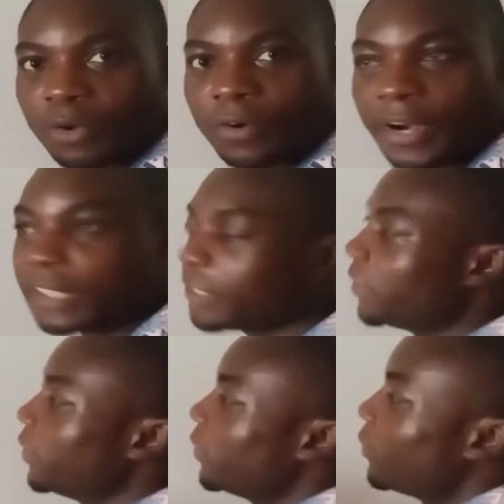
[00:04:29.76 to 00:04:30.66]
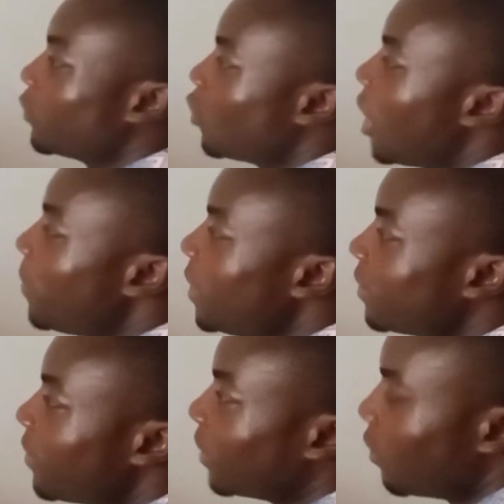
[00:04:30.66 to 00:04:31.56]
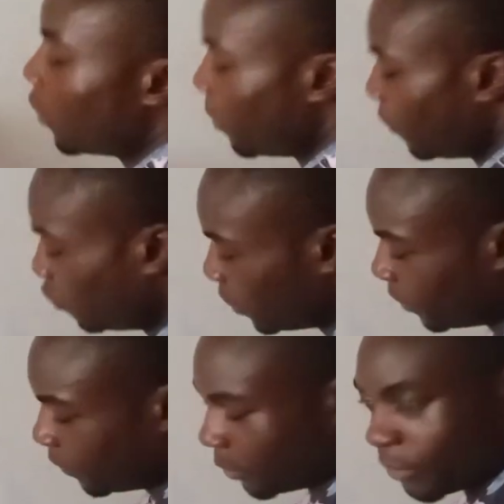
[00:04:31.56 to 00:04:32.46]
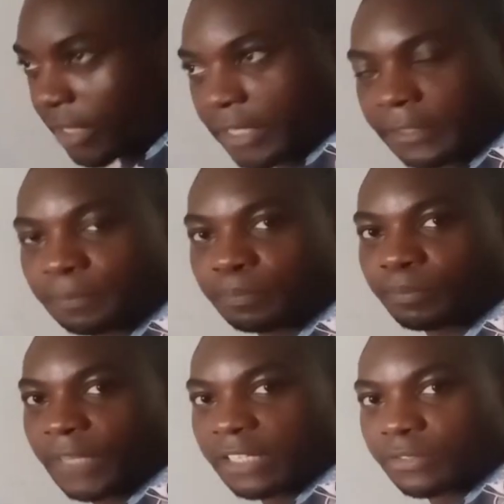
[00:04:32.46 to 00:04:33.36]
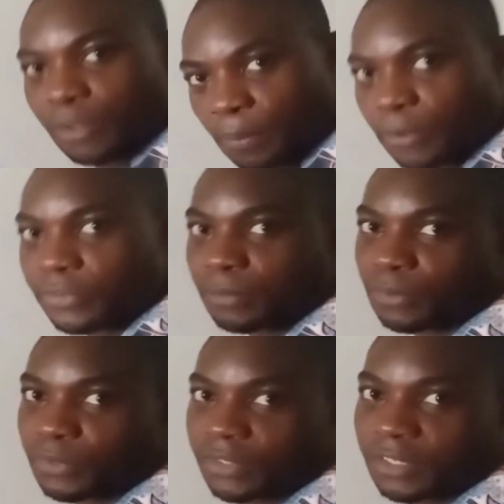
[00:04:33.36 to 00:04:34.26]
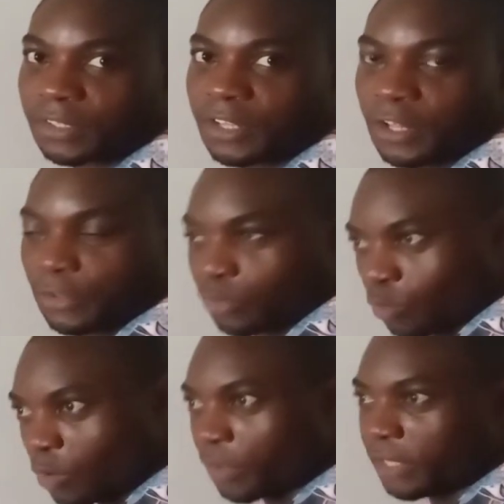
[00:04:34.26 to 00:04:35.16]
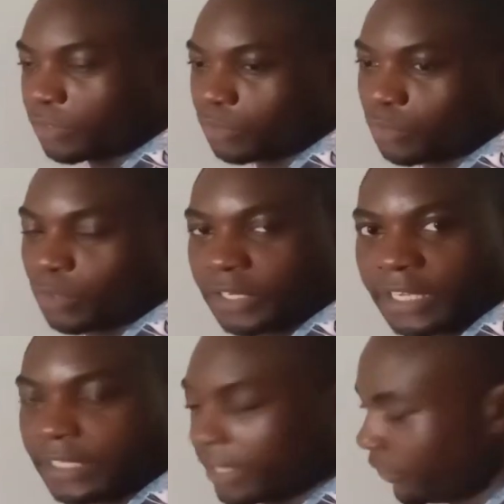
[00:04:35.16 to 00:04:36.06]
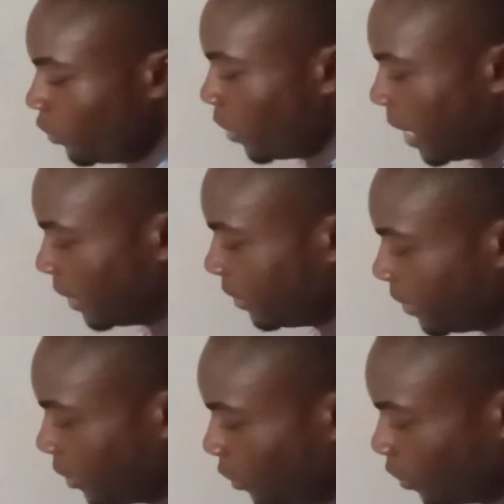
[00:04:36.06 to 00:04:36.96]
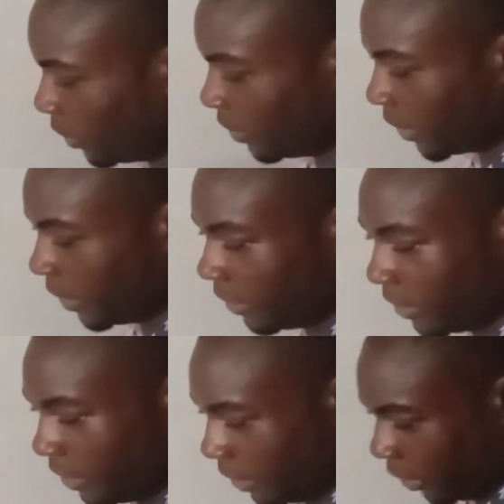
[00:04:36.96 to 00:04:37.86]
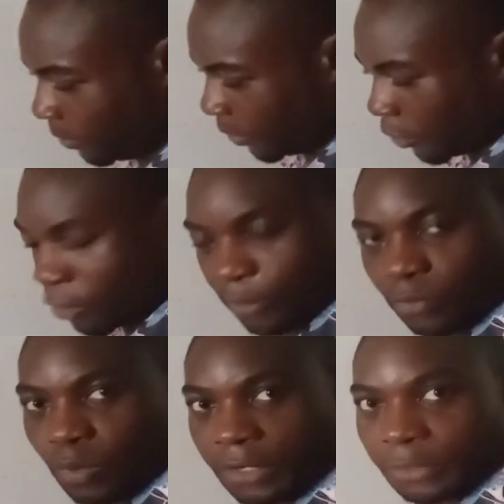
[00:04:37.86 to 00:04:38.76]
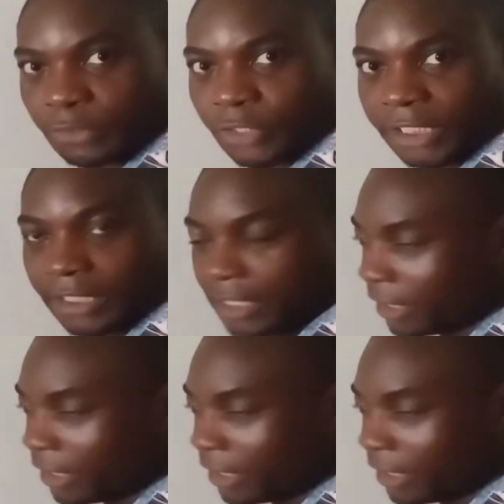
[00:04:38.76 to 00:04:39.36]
All right. So how many times can we remove 20 from 10? It's not possible still. So what we need to do in that case, we'll add 0 to the 10. It becomes 100.